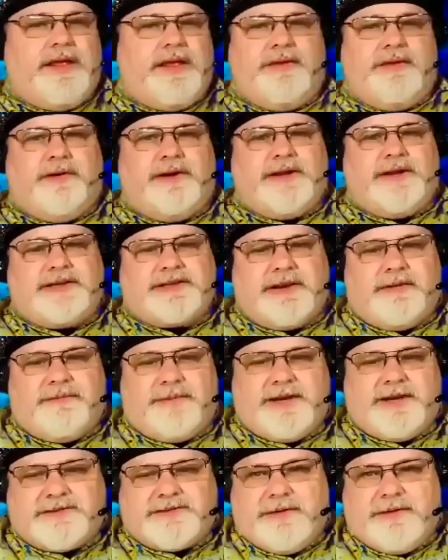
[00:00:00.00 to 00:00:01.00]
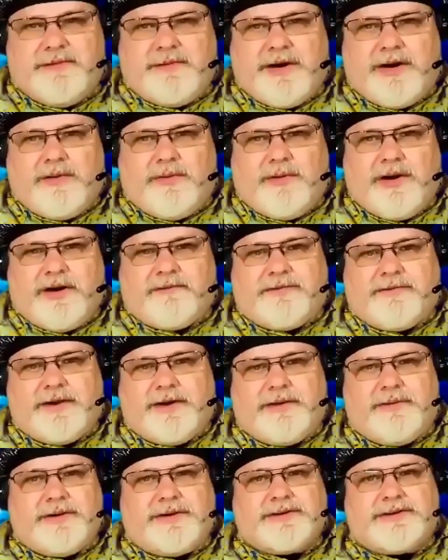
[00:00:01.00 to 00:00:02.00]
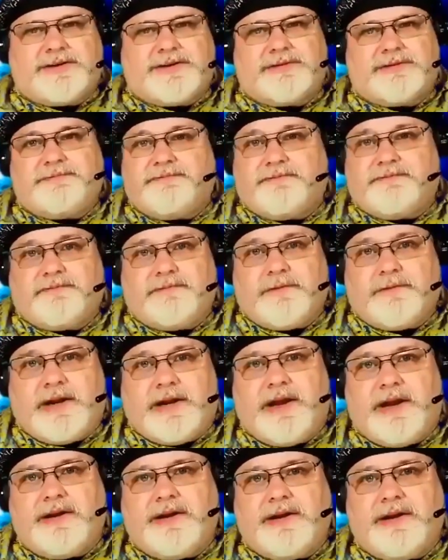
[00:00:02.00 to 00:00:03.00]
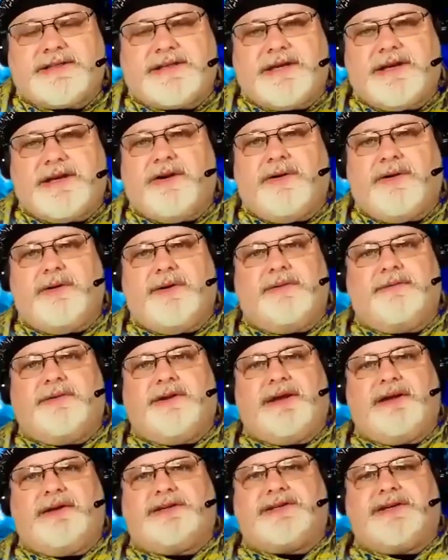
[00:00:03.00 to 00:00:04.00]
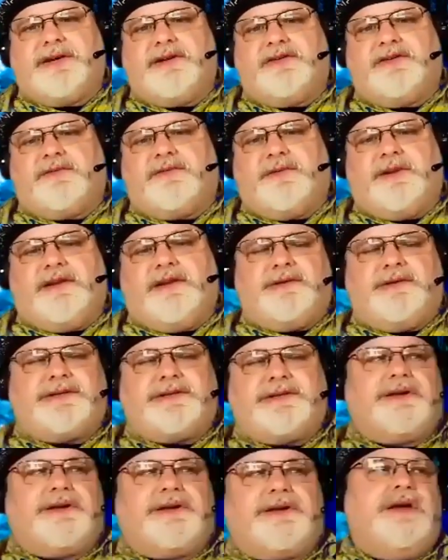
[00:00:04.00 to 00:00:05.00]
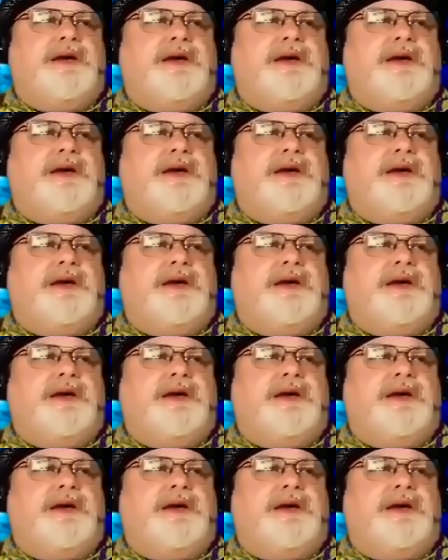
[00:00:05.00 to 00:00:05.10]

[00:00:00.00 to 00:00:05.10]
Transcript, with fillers: And the one that's going to best meet my workflow is right now is the OMD series from Olympus.